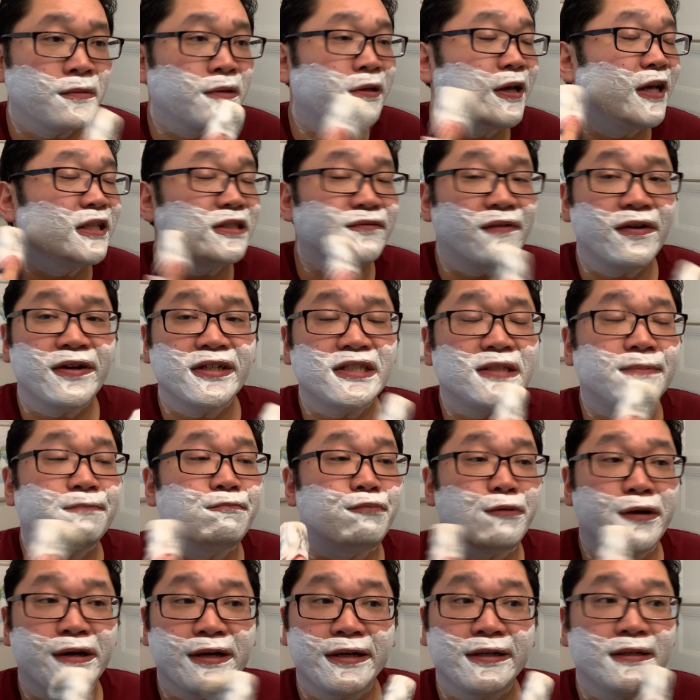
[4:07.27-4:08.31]
It's a very
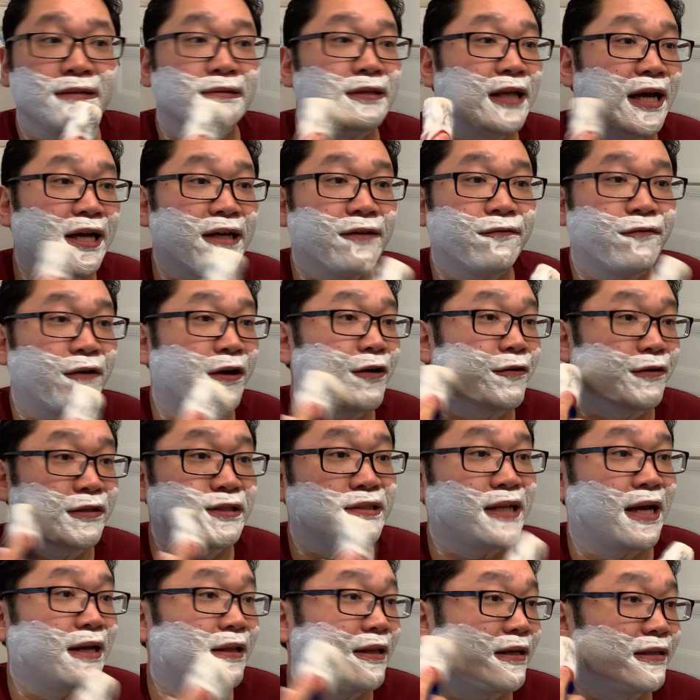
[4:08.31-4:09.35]
spring-like fragrance,
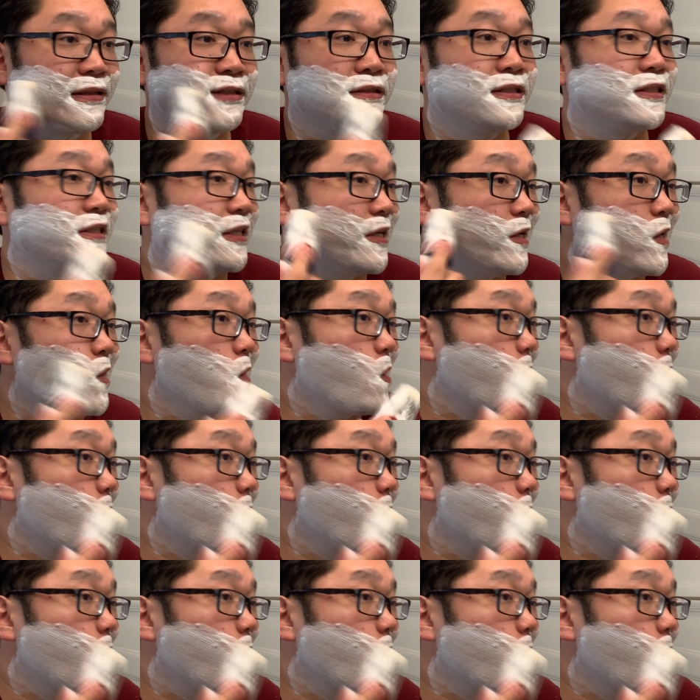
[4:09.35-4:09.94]
I like to say.